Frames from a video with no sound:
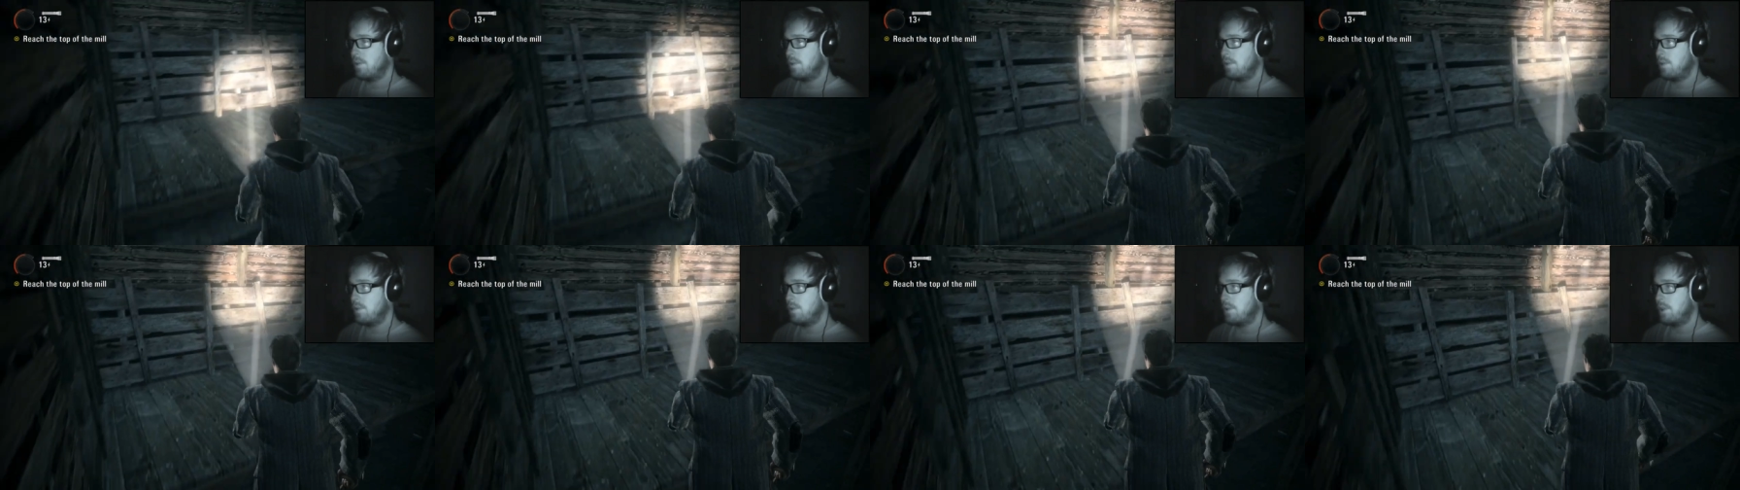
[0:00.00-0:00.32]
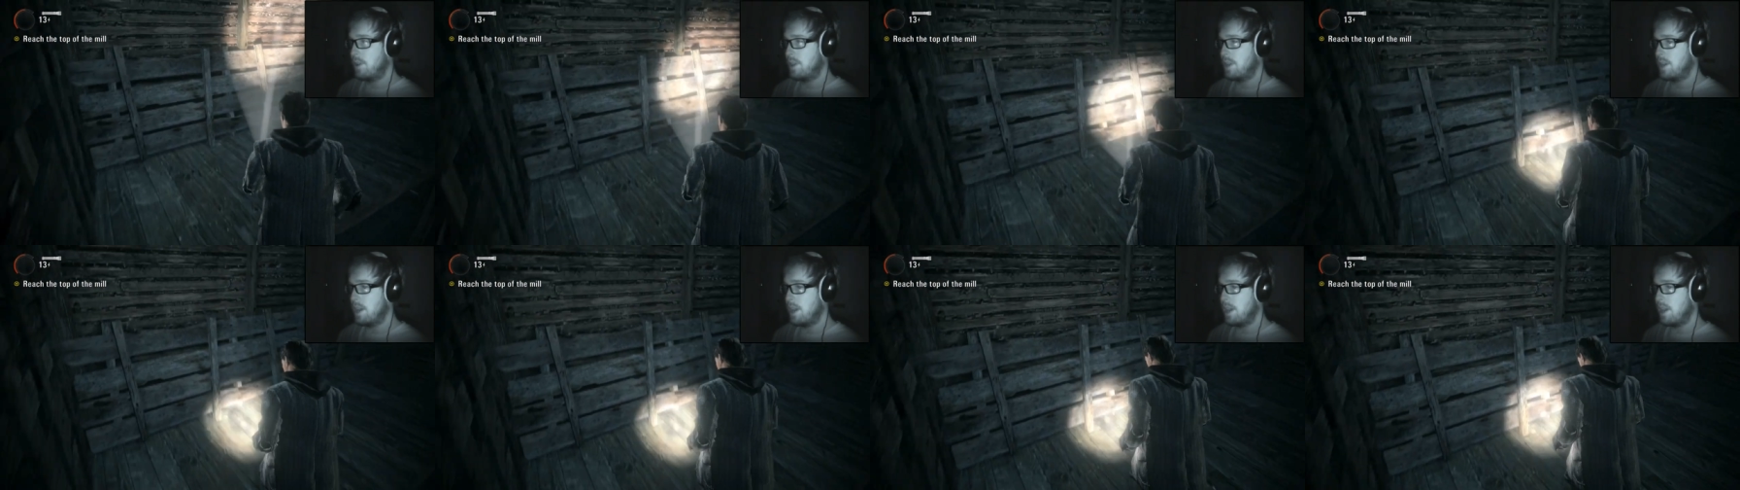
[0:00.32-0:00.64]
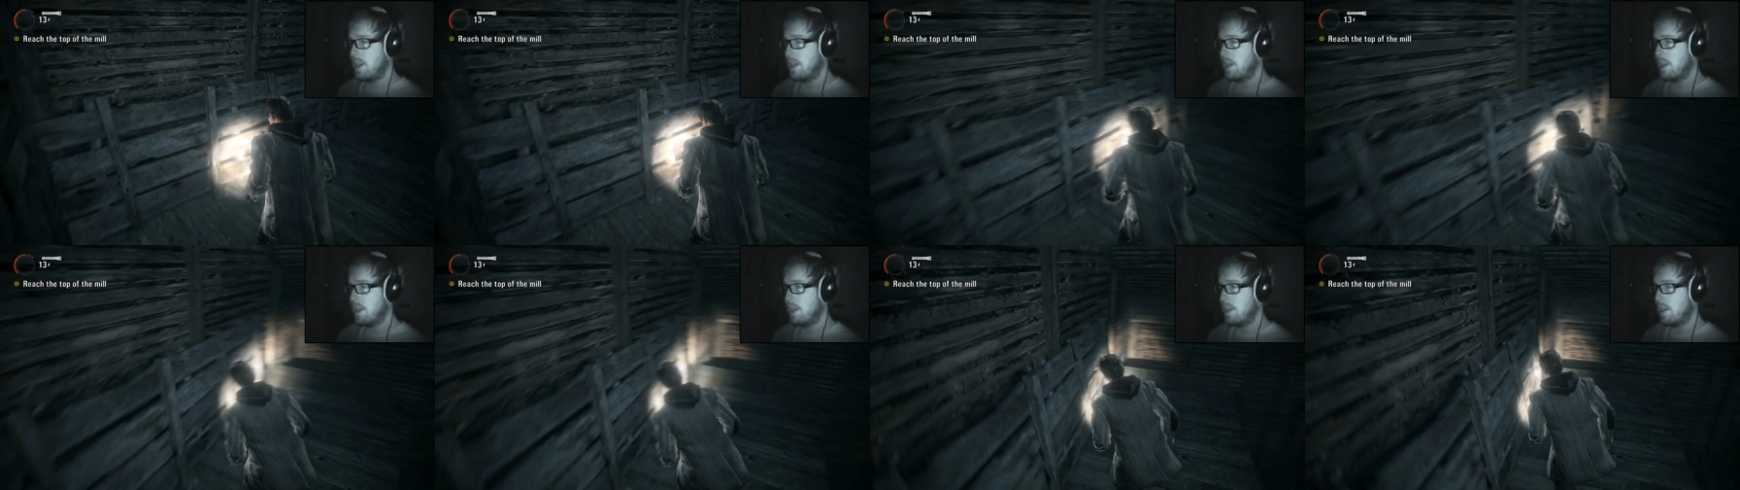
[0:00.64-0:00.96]

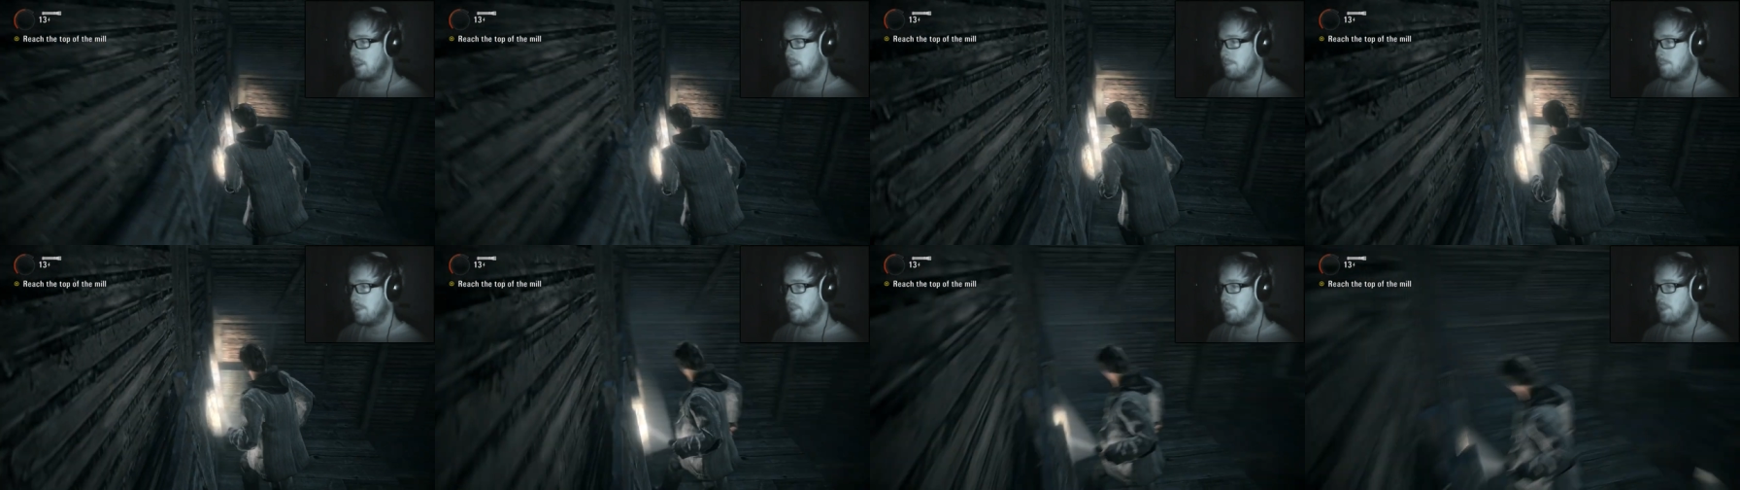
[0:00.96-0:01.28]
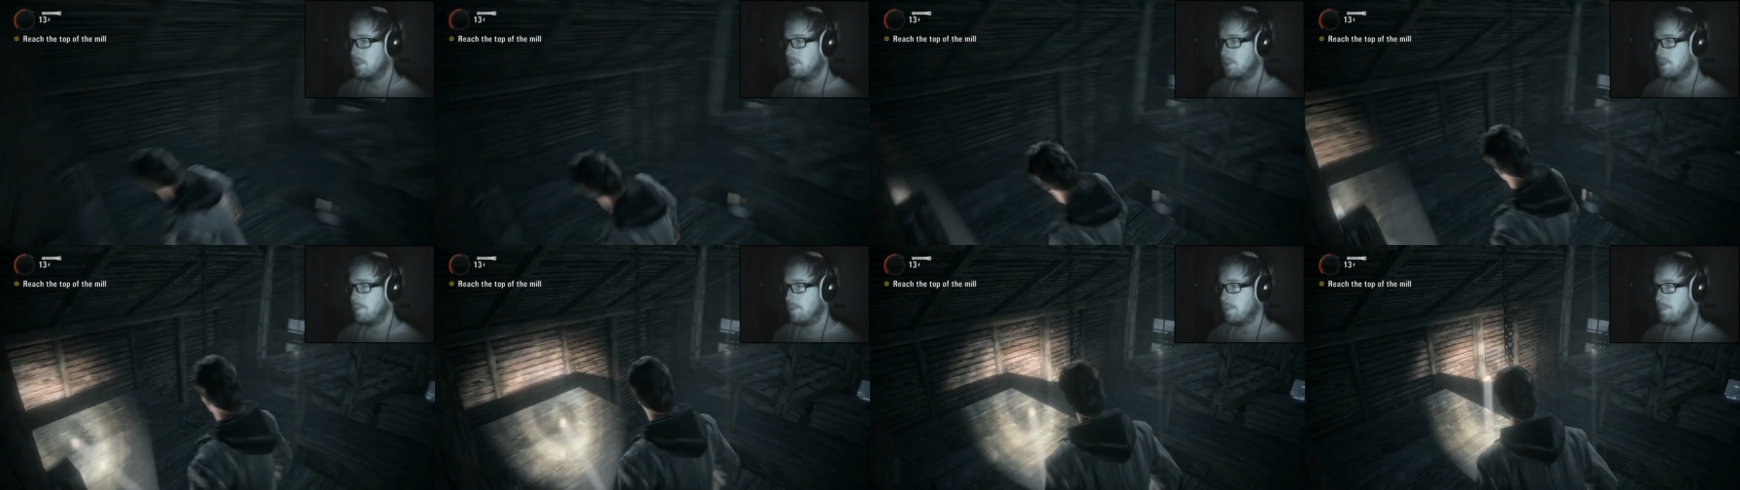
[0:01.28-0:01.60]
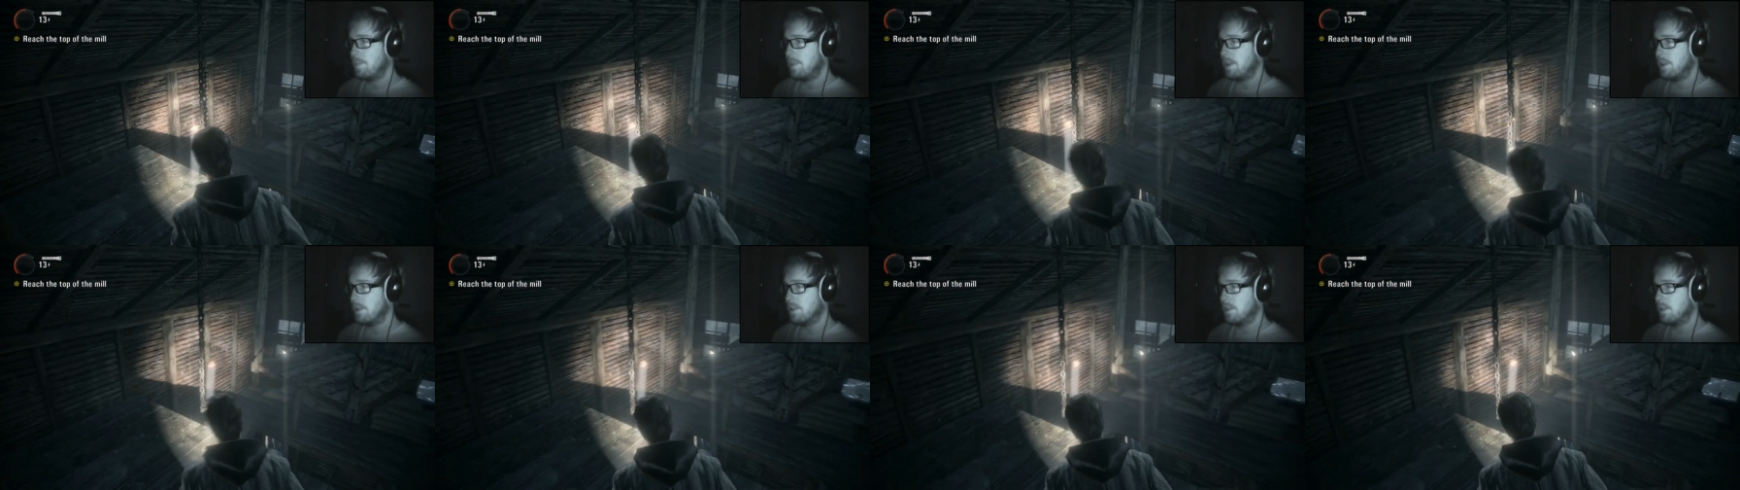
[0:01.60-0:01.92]
yeah, I'm at the top of the
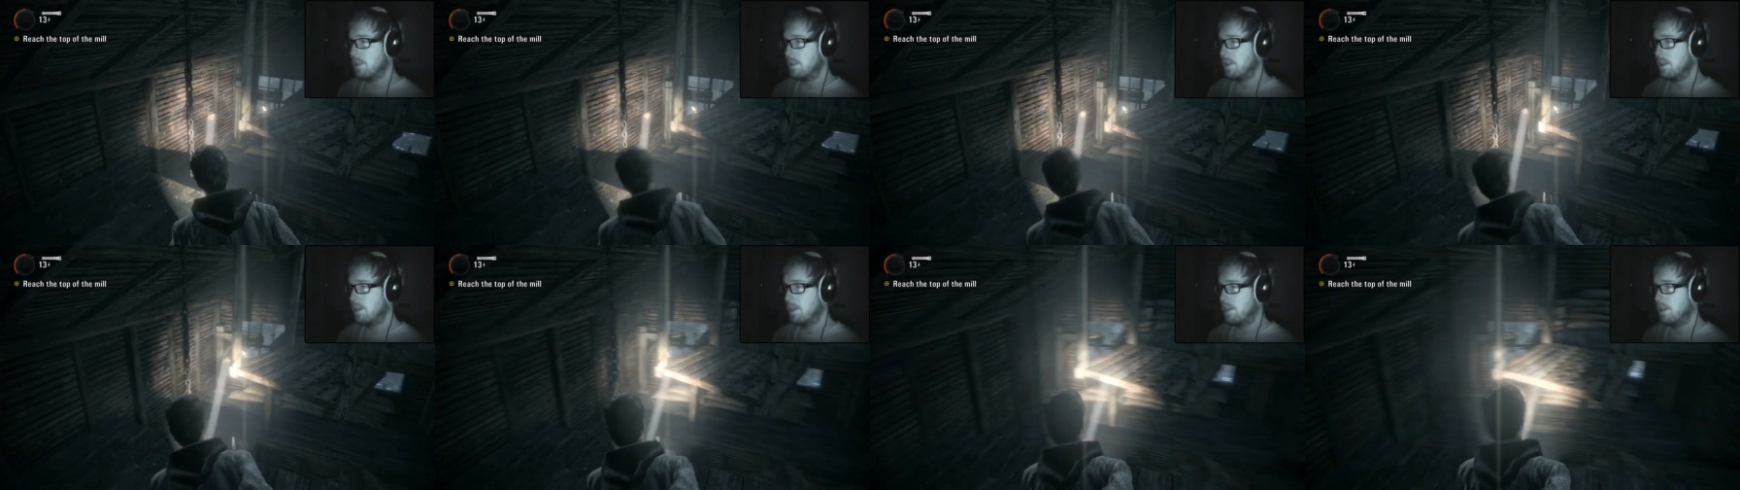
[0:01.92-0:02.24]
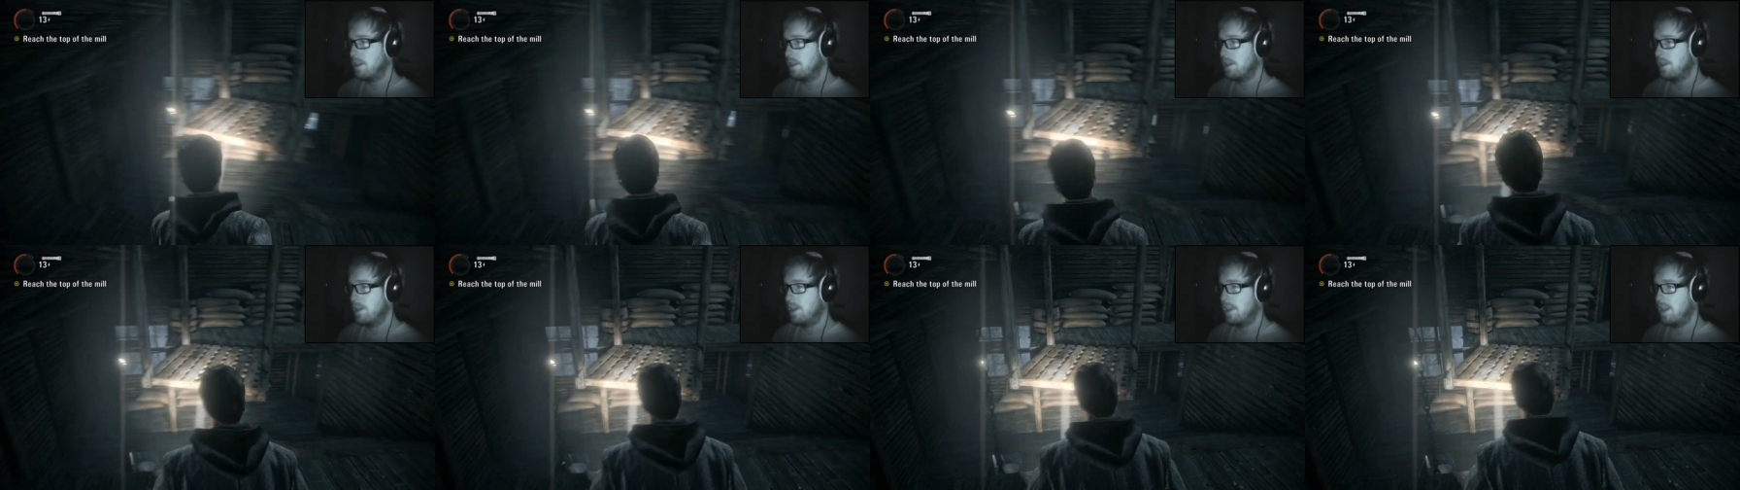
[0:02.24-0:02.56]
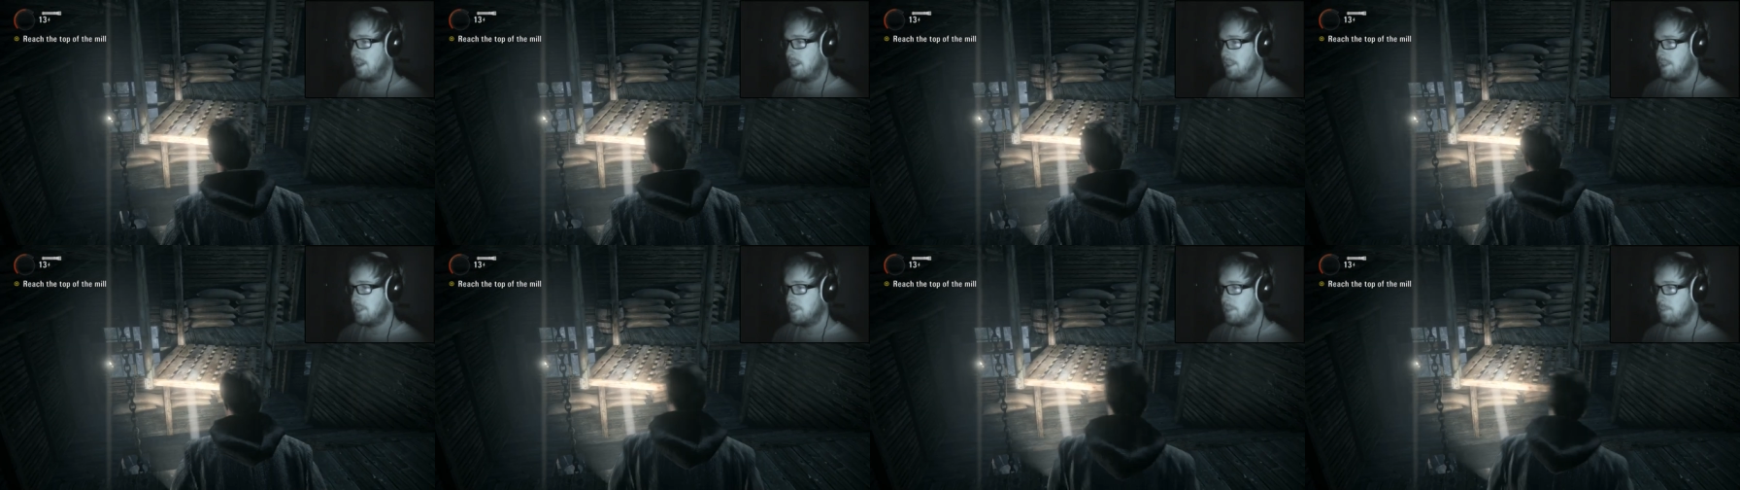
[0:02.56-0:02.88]
mill.
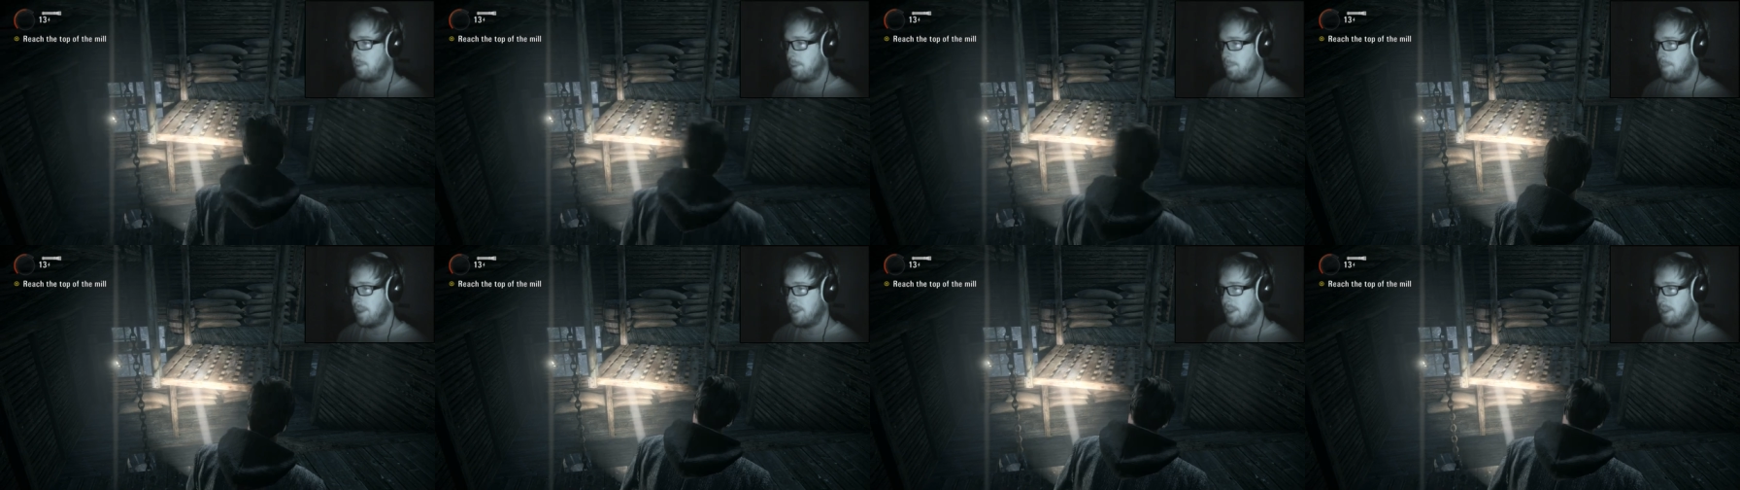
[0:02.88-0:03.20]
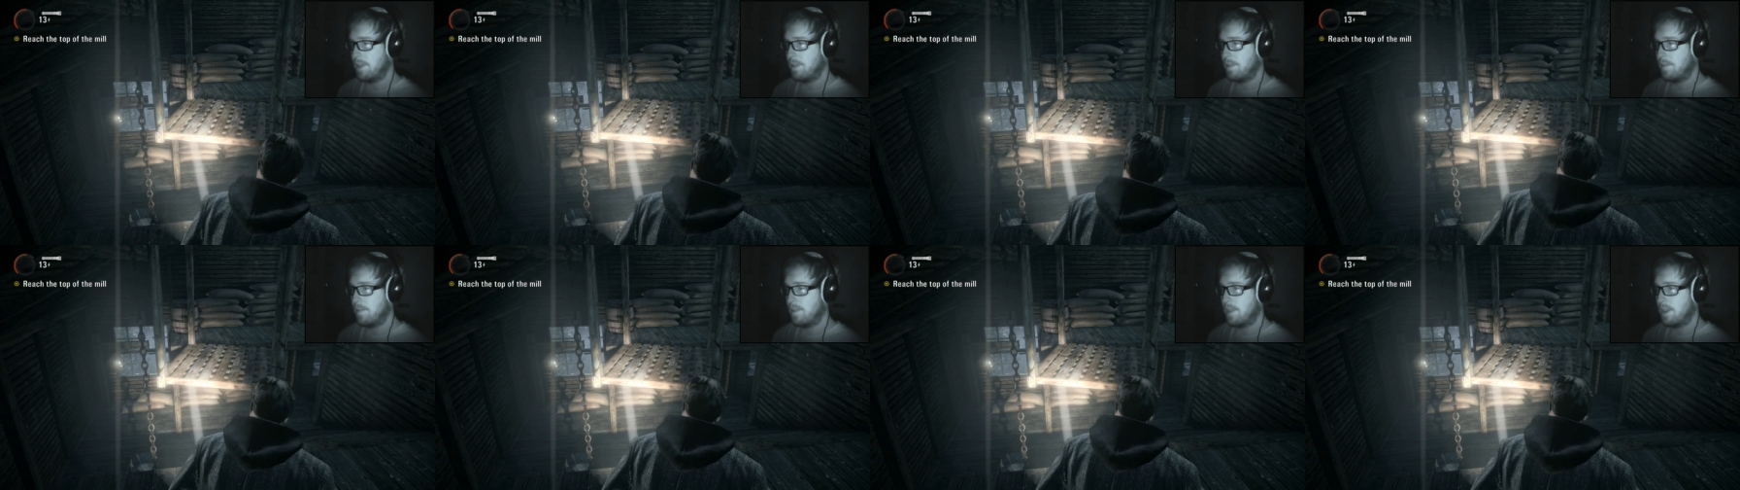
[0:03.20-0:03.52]
Oh, that's a bit better.